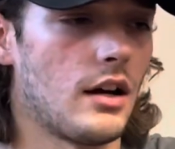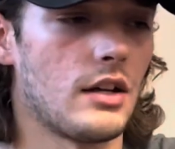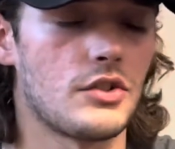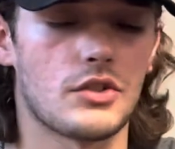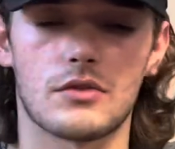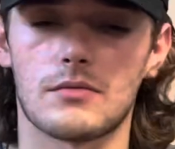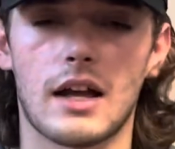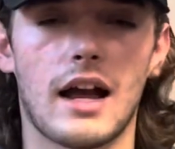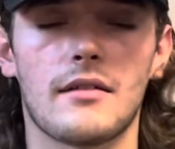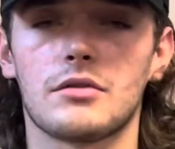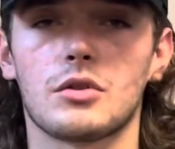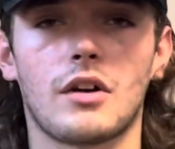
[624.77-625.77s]
Just
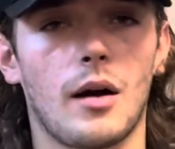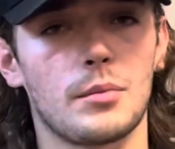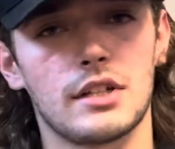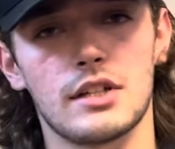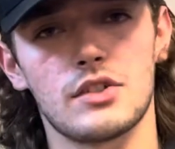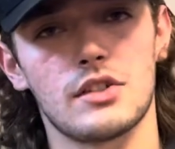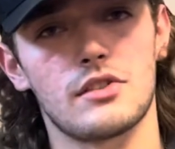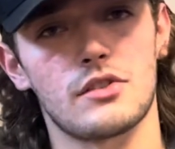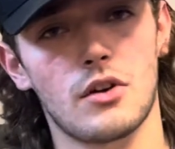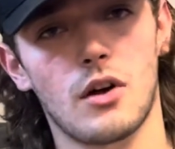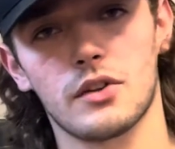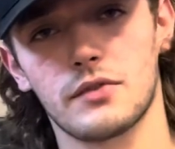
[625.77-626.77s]
have little competitions. There's
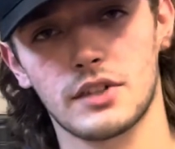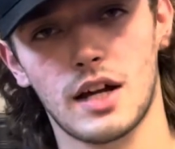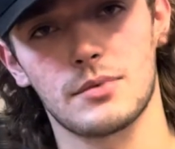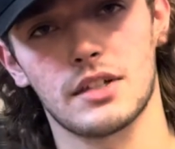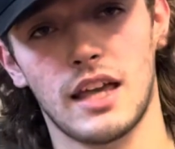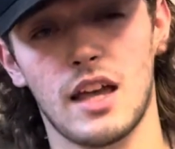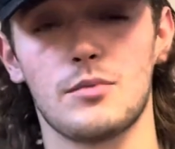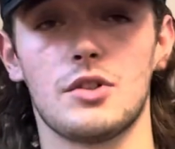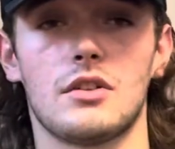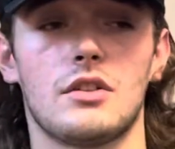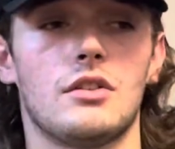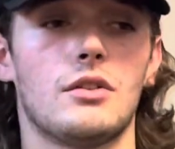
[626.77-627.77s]
all different types of games you
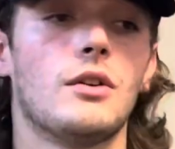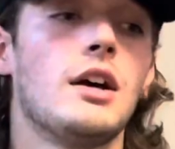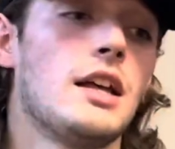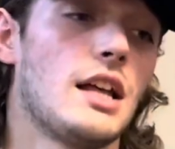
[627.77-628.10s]
can do.